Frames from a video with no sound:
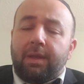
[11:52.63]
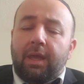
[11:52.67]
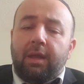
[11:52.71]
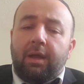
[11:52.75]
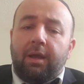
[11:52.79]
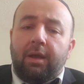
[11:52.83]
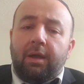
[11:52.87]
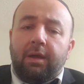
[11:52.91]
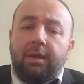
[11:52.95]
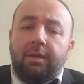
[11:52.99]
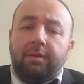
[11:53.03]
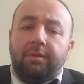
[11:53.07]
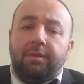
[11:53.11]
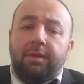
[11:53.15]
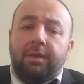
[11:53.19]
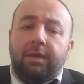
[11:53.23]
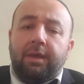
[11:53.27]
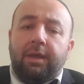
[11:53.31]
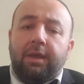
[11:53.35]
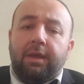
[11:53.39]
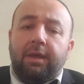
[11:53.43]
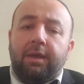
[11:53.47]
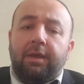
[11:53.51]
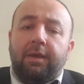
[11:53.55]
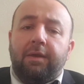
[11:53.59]

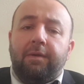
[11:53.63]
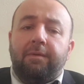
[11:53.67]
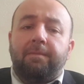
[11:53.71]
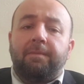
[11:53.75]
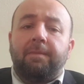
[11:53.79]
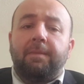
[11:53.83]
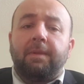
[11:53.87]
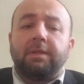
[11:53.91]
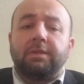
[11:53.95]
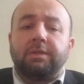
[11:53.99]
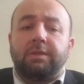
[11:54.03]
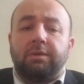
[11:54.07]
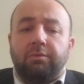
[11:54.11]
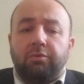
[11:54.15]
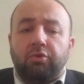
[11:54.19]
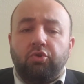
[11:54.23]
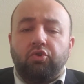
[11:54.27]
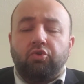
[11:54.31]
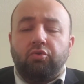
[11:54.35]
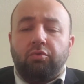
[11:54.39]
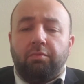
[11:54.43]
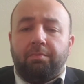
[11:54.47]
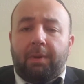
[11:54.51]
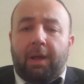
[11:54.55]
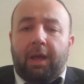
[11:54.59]
So you
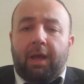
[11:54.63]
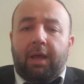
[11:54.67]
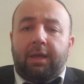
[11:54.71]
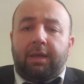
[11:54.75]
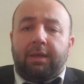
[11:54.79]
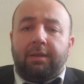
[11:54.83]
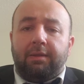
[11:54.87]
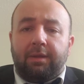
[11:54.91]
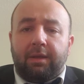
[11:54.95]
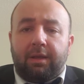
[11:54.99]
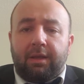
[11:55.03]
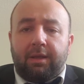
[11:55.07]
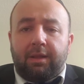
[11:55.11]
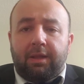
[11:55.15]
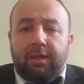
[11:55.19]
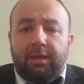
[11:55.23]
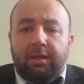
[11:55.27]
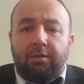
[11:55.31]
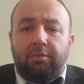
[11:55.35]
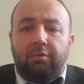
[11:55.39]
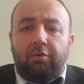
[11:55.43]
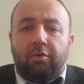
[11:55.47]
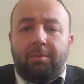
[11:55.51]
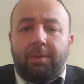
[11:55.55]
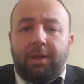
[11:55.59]
should buy the
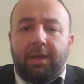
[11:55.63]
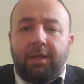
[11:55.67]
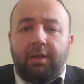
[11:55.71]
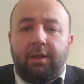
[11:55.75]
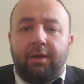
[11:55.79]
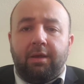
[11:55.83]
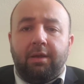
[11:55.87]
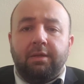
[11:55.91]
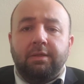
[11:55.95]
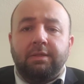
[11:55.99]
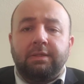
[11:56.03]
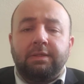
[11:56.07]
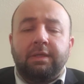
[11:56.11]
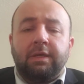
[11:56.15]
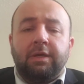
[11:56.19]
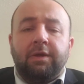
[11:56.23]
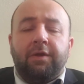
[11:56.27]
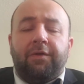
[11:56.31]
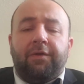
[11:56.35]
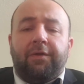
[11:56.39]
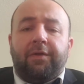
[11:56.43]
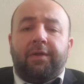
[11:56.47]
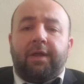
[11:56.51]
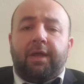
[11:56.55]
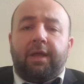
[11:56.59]
clean romaine lettuce,
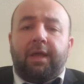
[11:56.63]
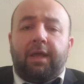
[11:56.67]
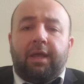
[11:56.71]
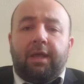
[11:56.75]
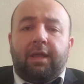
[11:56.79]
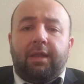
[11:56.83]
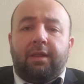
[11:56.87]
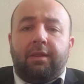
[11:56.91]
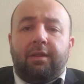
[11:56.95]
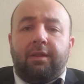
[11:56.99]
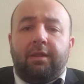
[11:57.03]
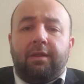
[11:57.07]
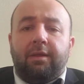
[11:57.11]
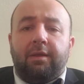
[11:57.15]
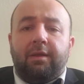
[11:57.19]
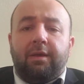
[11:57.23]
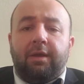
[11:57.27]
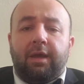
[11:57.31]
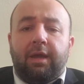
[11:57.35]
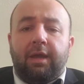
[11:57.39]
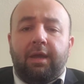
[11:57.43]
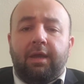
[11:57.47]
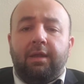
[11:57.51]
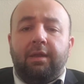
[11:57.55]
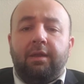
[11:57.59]
and
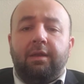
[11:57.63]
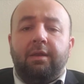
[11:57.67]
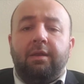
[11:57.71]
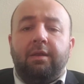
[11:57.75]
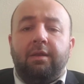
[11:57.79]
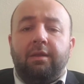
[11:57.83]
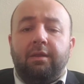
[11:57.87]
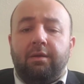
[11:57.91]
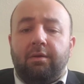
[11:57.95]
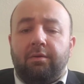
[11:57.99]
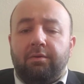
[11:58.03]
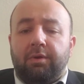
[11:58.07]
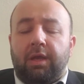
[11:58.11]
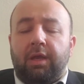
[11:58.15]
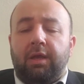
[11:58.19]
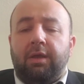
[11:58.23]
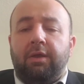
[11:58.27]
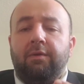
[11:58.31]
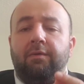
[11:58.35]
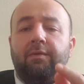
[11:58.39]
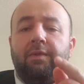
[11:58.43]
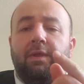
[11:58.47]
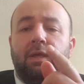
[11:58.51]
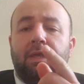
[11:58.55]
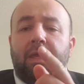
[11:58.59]

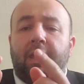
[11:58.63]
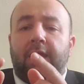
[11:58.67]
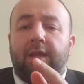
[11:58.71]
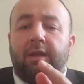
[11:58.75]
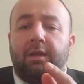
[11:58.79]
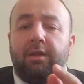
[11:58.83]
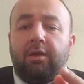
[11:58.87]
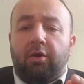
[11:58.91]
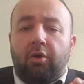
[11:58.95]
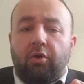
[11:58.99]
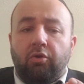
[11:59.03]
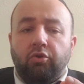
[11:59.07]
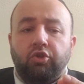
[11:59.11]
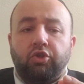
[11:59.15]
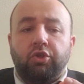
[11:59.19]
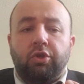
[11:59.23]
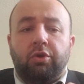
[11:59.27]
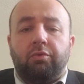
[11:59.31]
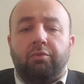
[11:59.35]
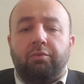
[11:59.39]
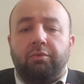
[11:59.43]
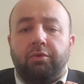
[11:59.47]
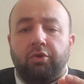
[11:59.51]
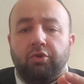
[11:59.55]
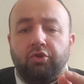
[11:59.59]
okay, again,
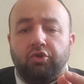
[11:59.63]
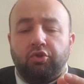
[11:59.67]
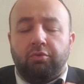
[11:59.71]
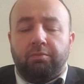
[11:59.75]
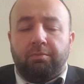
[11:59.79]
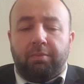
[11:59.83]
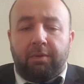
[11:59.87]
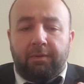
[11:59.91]
also you should,